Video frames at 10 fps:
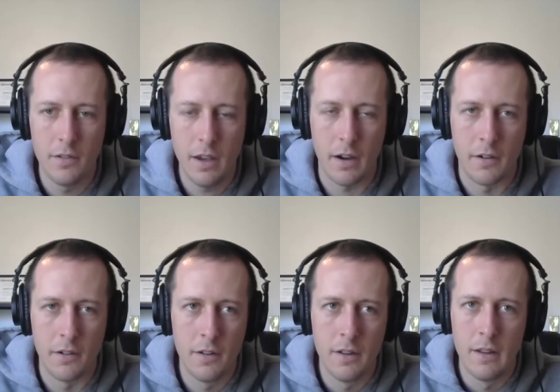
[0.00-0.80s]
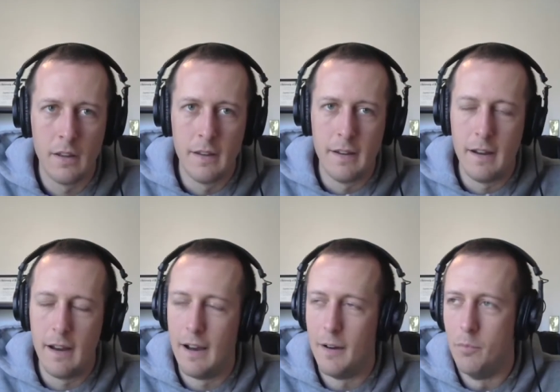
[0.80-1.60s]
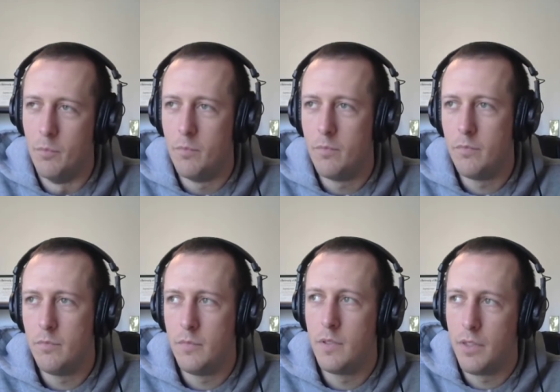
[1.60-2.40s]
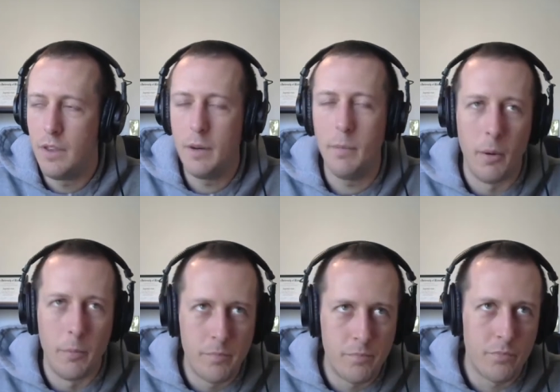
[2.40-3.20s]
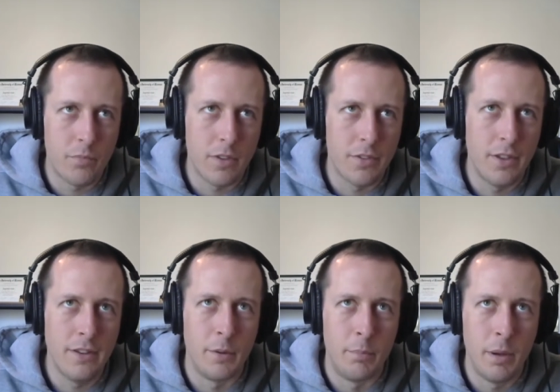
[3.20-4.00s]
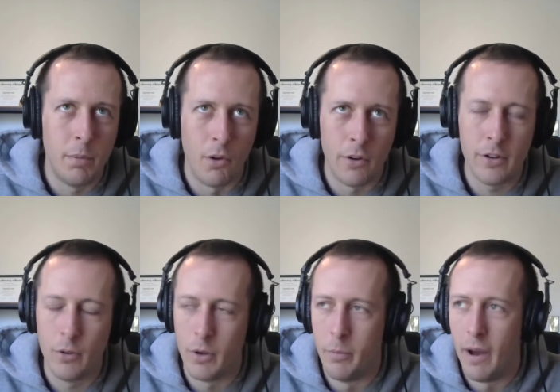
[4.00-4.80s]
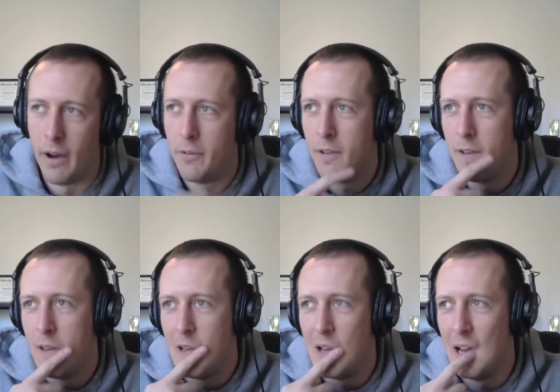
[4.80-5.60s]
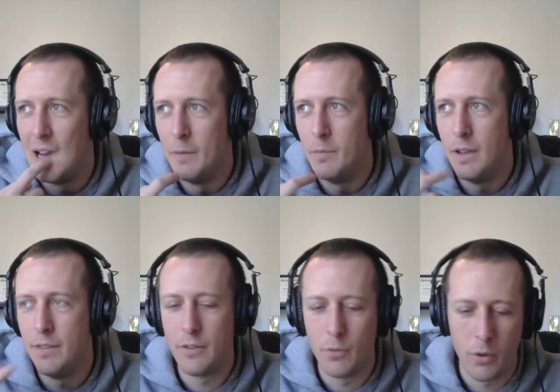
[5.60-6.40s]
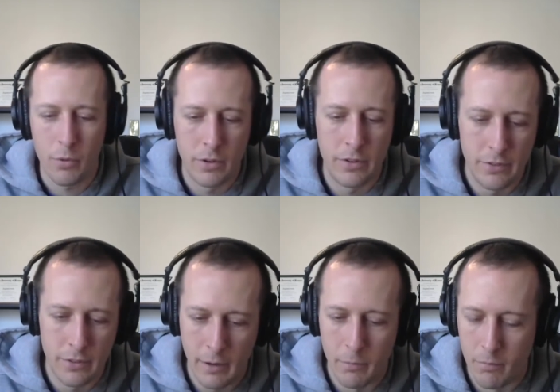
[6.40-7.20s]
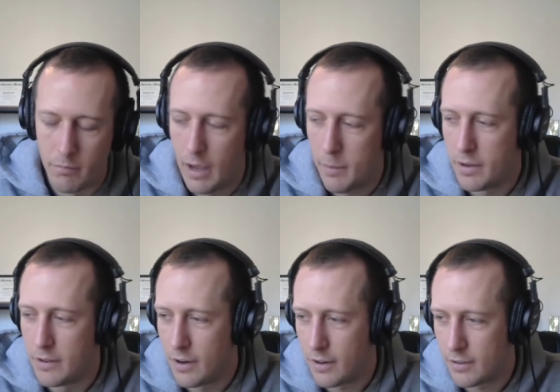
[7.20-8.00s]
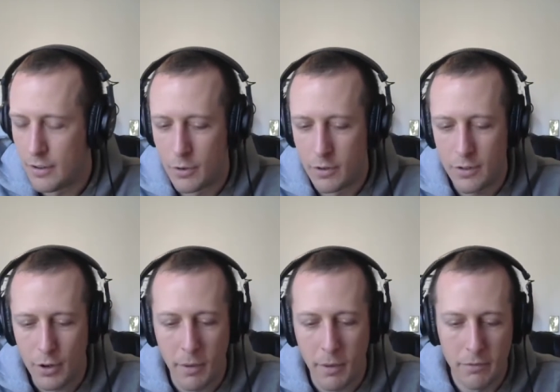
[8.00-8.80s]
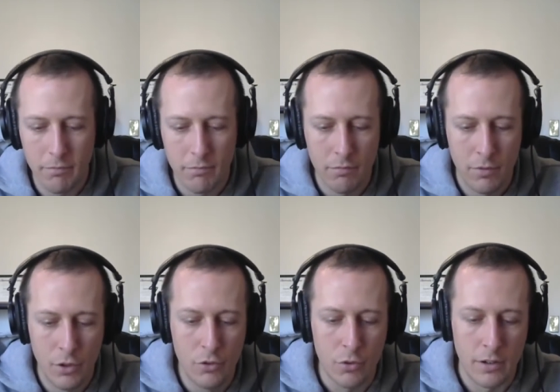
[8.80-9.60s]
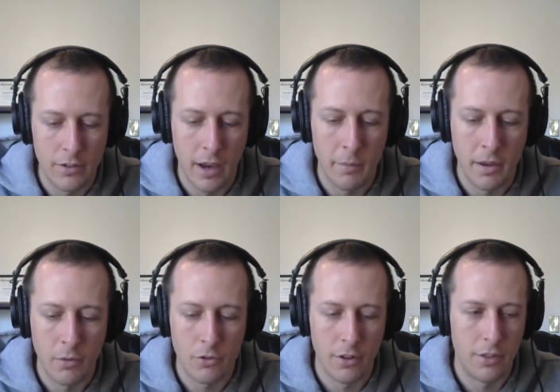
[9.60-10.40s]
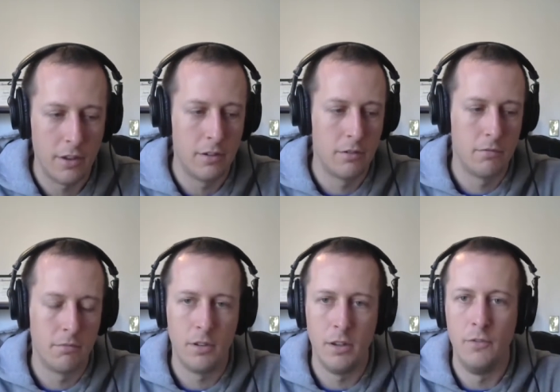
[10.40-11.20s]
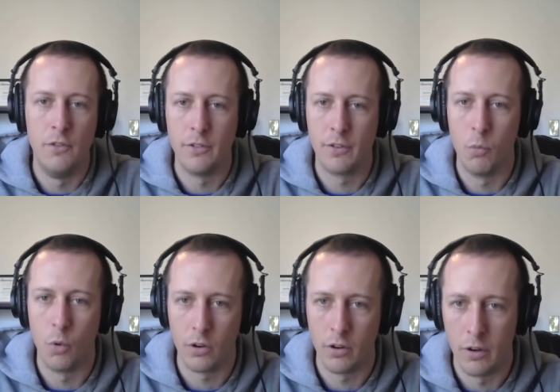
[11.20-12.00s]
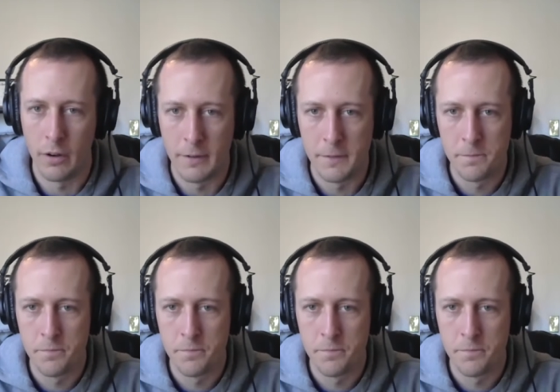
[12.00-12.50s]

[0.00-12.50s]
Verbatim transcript: yeah um, thinking about things that people argue it about um, and this is one of the reasons i'm happy to talk to you You're talking about nutrient timing which i think you've done some work on